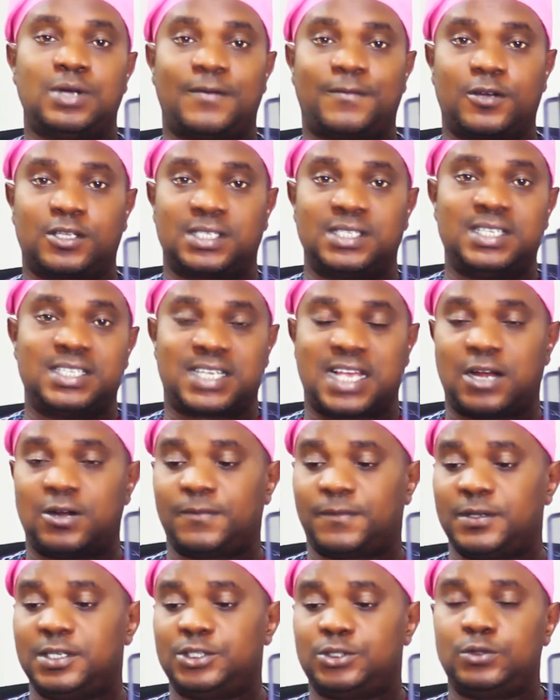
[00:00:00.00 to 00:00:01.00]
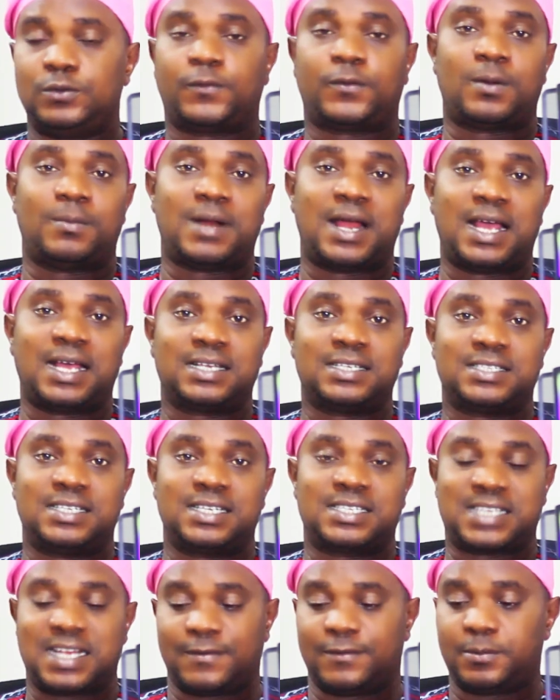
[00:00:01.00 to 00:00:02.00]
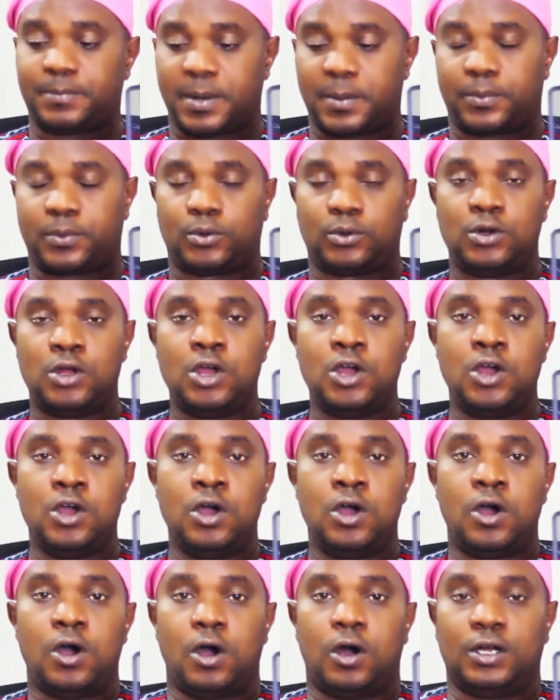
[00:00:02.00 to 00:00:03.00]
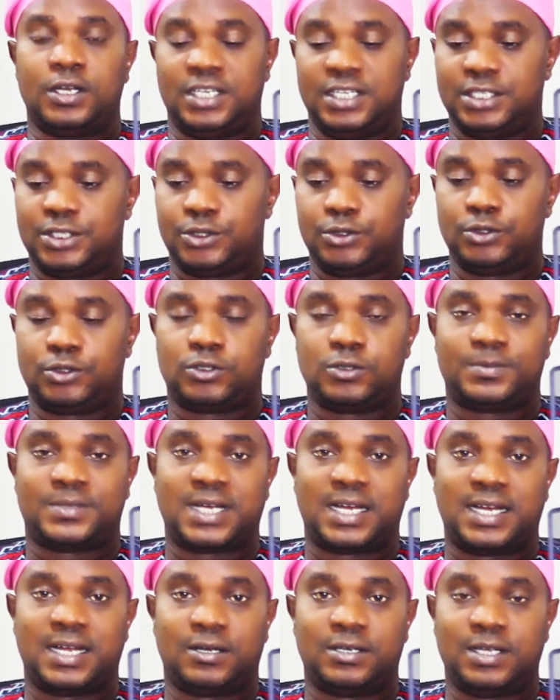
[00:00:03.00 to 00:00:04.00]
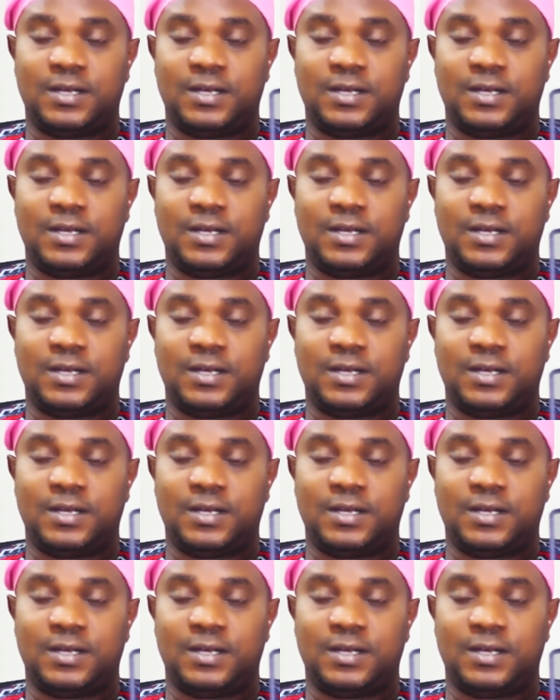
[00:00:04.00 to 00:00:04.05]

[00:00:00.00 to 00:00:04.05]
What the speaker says: I've gotten this kind of issue from like 6-7 people on this YouTube channel.